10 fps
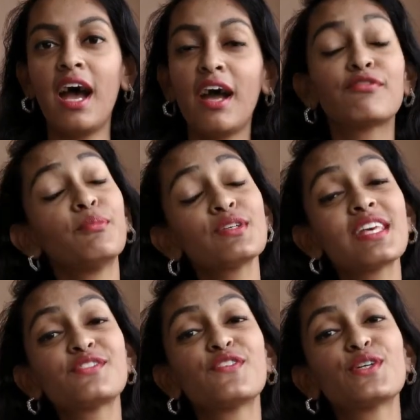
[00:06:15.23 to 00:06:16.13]
And for more
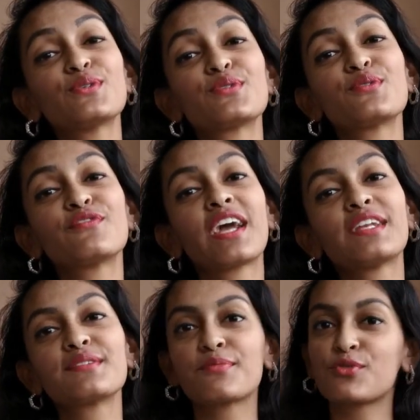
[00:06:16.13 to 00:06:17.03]
such videos, don't forget
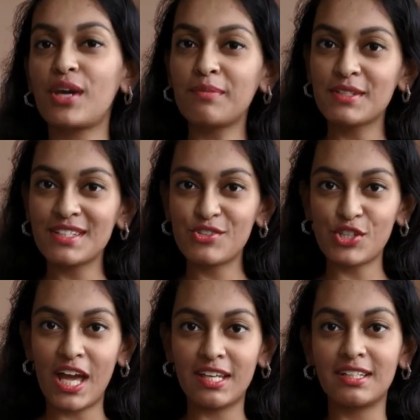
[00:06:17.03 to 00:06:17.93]
to subscribe to this
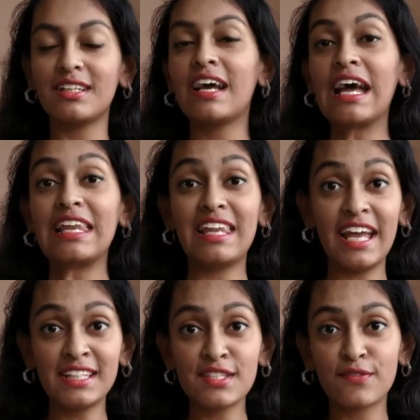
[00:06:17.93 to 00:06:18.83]
channel,
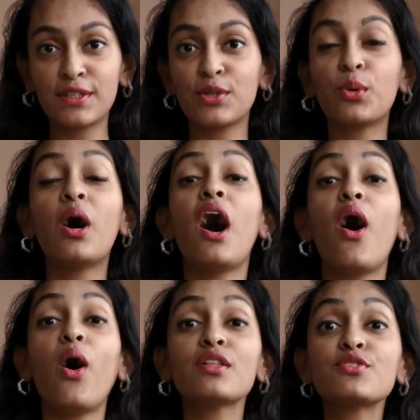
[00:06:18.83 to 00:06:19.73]
like this video.
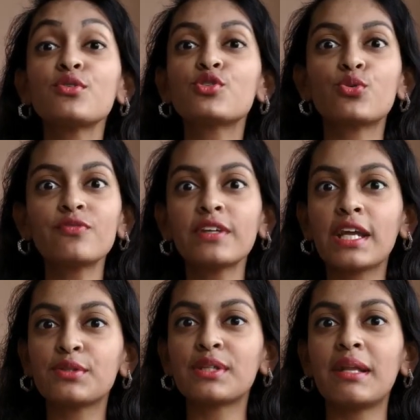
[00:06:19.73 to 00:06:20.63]
Also, don't
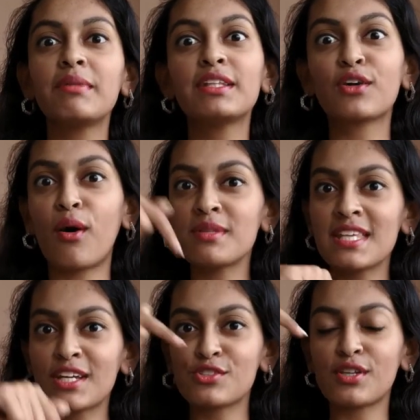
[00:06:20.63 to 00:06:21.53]
forget to tell me in the comment
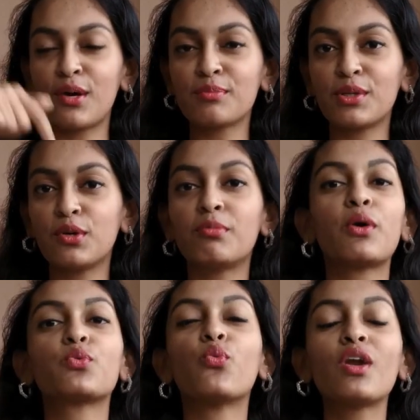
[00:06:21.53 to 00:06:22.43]
section down below
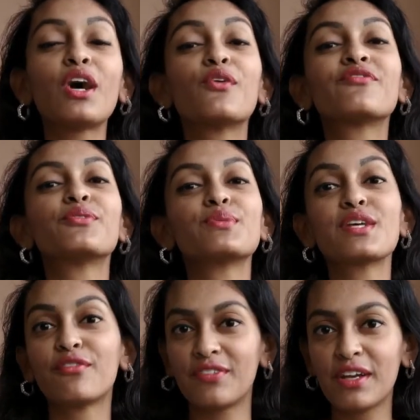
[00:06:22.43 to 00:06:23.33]
about what outfit was
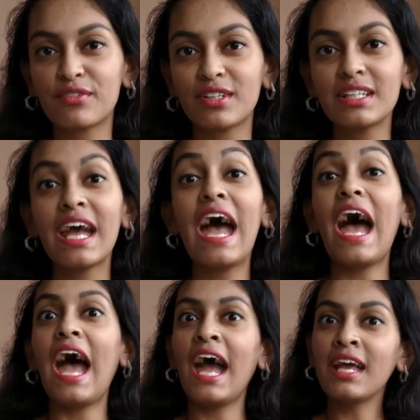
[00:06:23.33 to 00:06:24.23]
your favorite
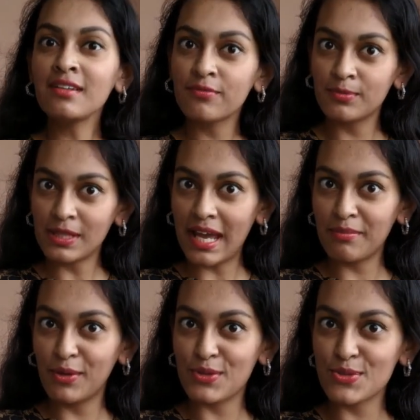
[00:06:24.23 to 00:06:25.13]
and tag
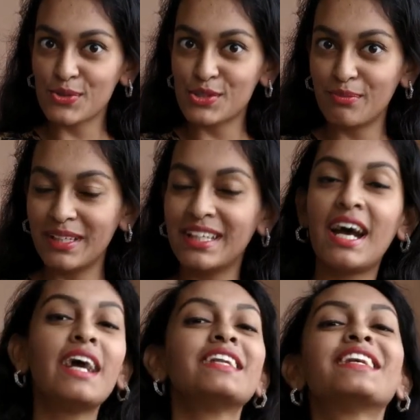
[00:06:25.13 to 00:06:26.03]
me on social
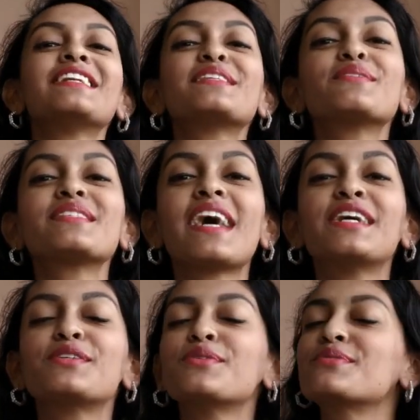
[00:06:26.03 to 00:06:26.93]
media in case you
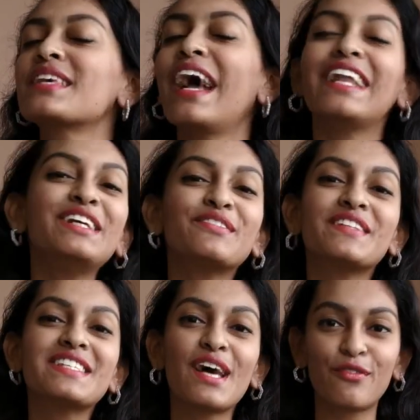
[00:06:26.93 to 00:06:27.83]
decide to use any of
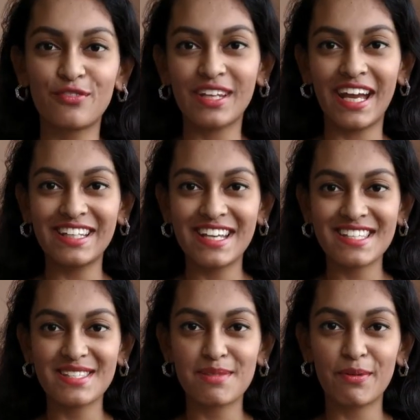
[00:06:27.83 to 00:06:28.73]
these outfit
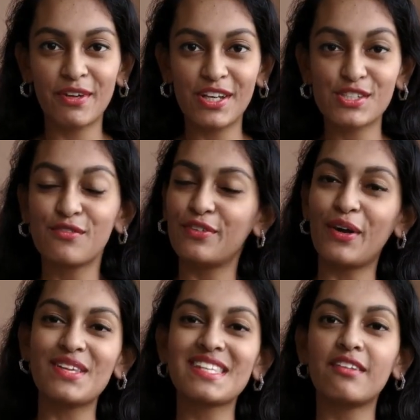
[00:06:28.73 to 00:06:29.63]
ideas inspiration for
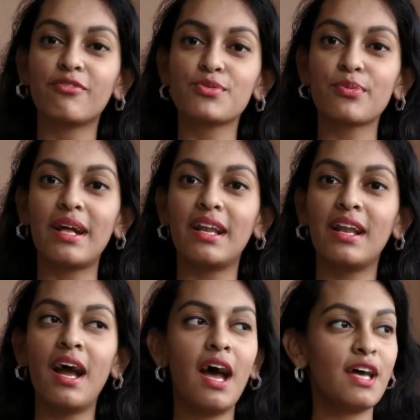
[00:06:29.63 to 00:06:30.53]
yourself as well.
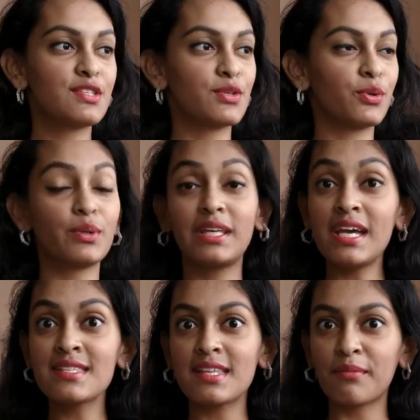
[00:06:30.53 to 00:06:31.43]
So
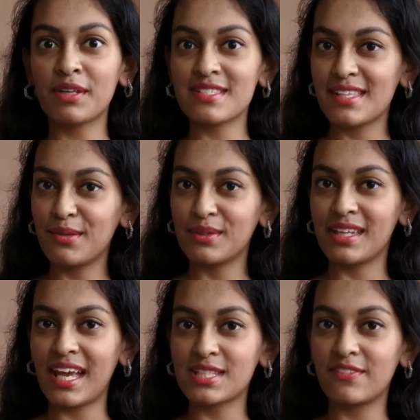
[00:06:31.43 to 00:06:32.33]
yes, I'm gonna see you in the
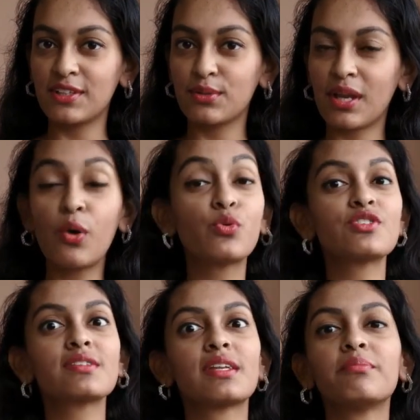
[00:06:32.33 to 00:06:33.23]
next video now, which
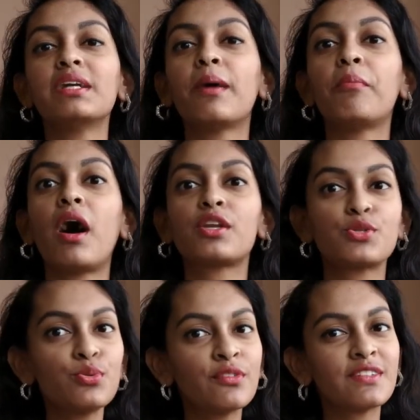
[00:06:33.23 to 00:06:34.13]
is gonna be a part
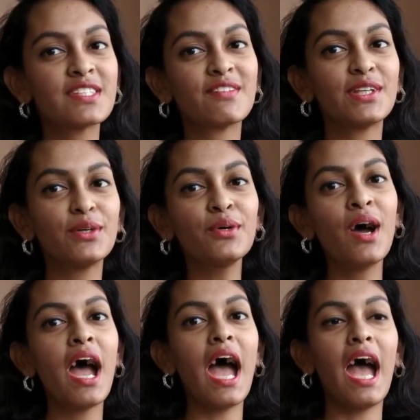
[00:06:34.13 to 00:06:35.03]
two of this video
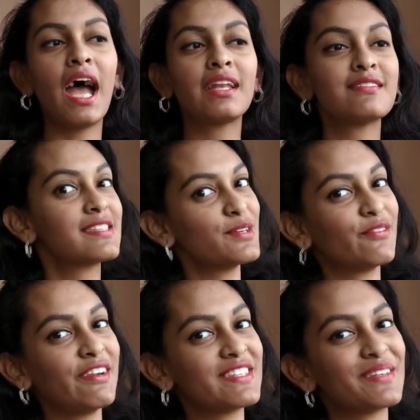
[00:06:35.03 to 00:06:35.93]
and see you
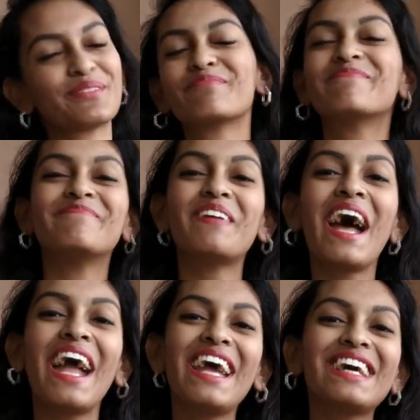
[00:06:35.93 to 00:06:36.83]
very soon.
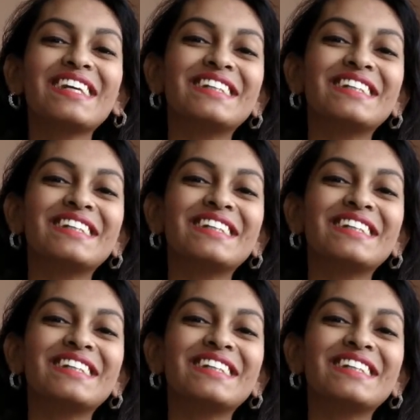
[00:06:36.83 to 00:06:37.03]
Bye!